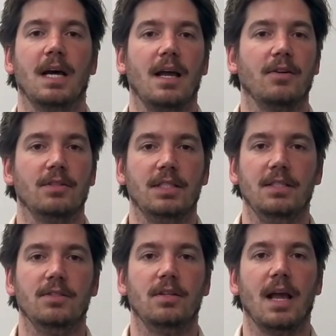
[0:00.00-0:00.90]
I
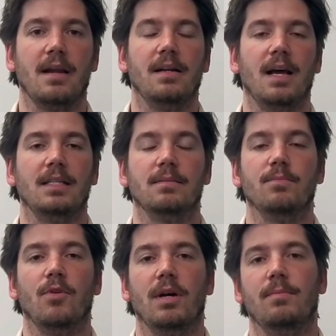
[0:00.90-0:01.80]
continuously analyzed
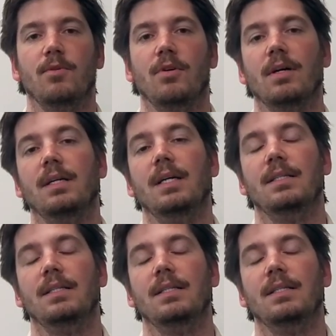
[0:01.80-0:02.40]
more and more